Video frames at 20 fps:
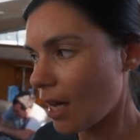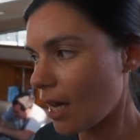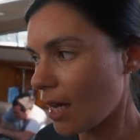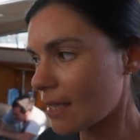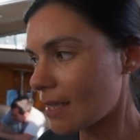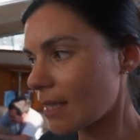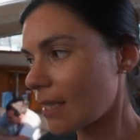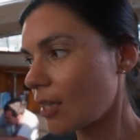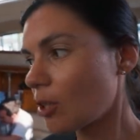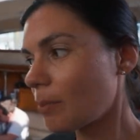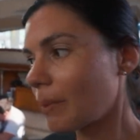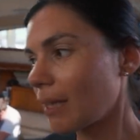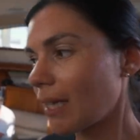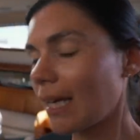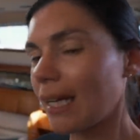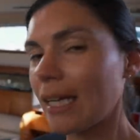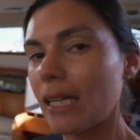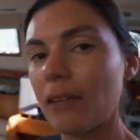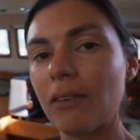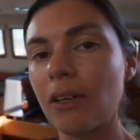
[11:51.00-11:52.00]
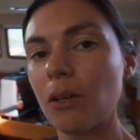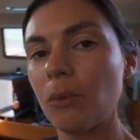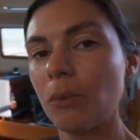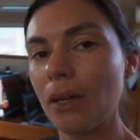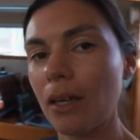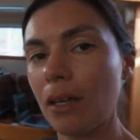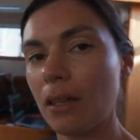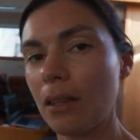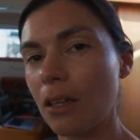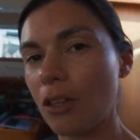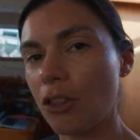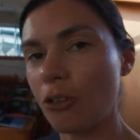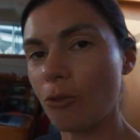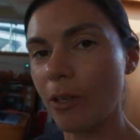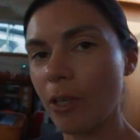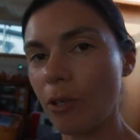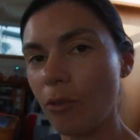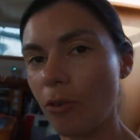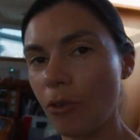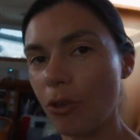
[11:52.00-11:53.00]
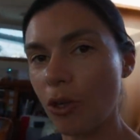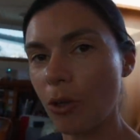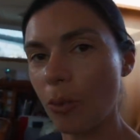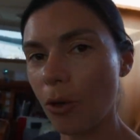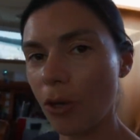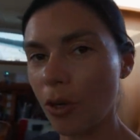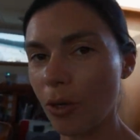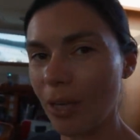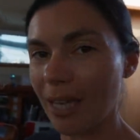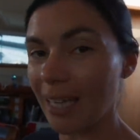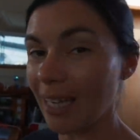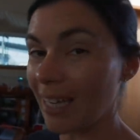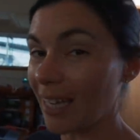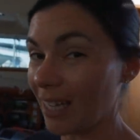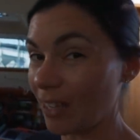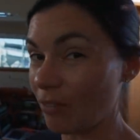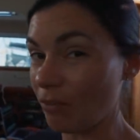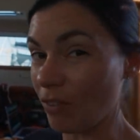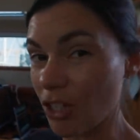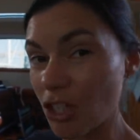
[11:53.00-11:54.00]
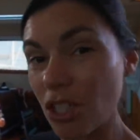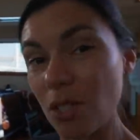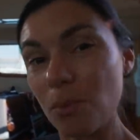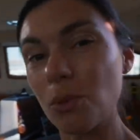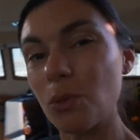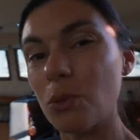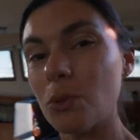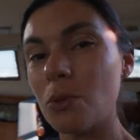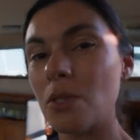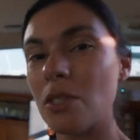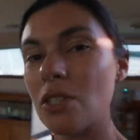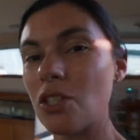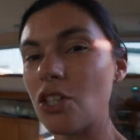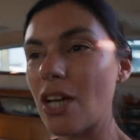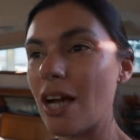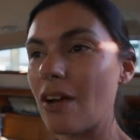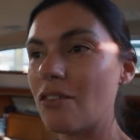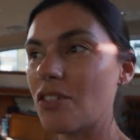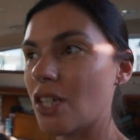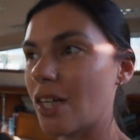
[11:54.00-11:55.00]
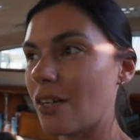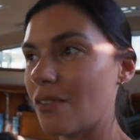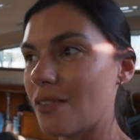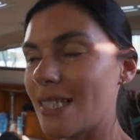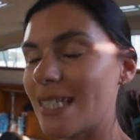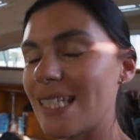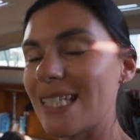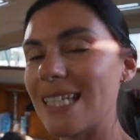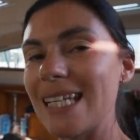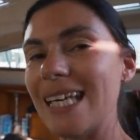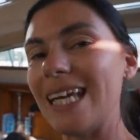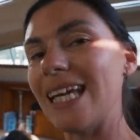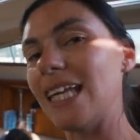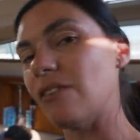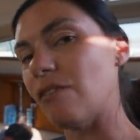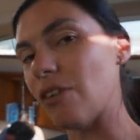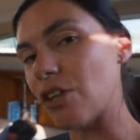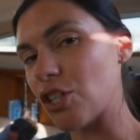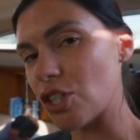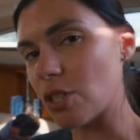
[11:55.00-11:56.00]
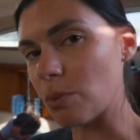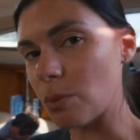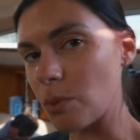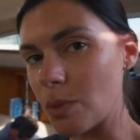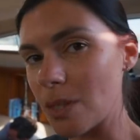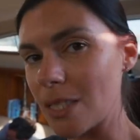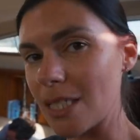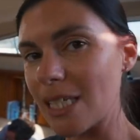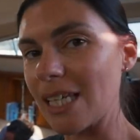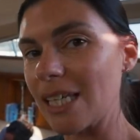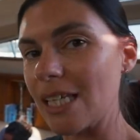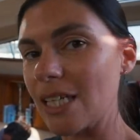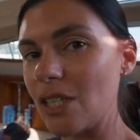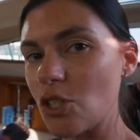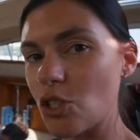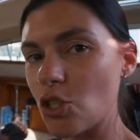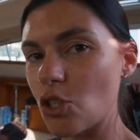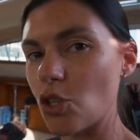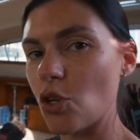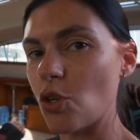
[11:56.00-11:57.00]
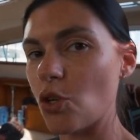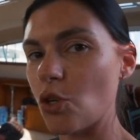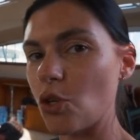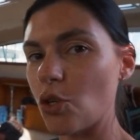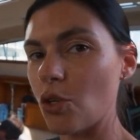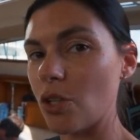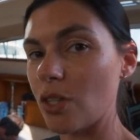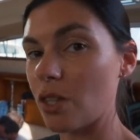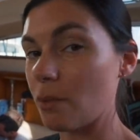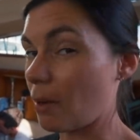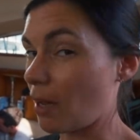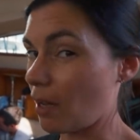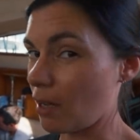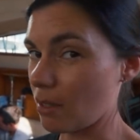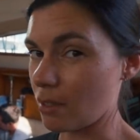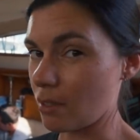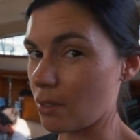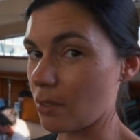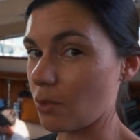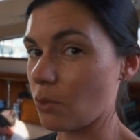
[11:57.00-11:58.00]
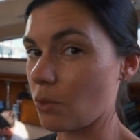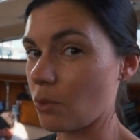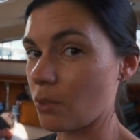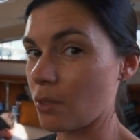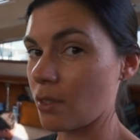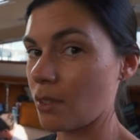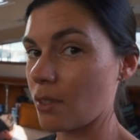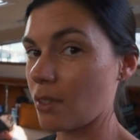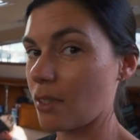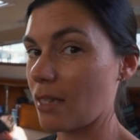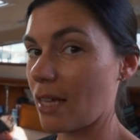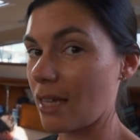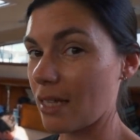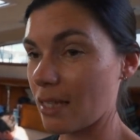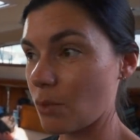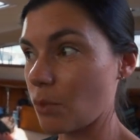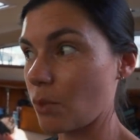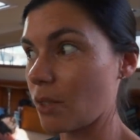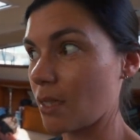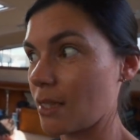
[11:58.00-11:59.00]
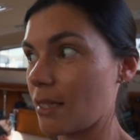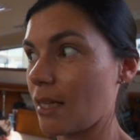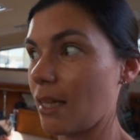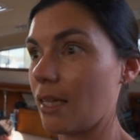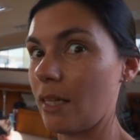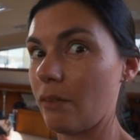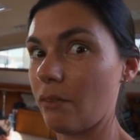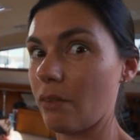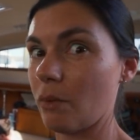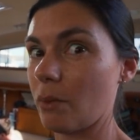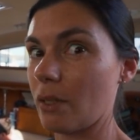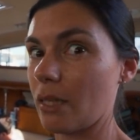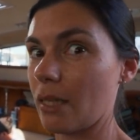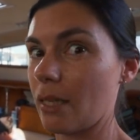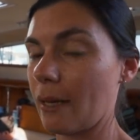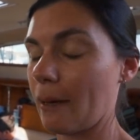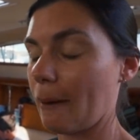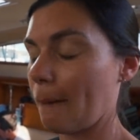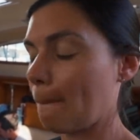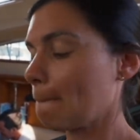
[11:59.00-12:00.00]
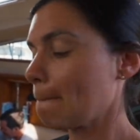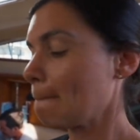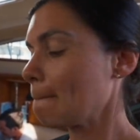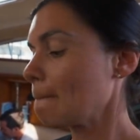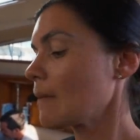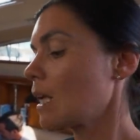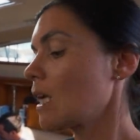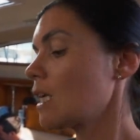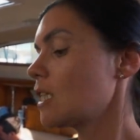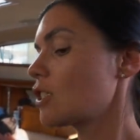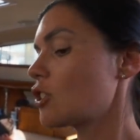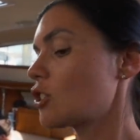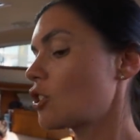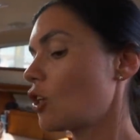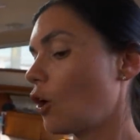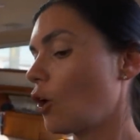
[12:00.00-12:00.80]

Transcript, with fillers: it's a little bit like living with a three-year-old who won't eat any vegetables. You have to kind of sneak the vegetables into the pasta sauce. That's what it's like living with Nick. So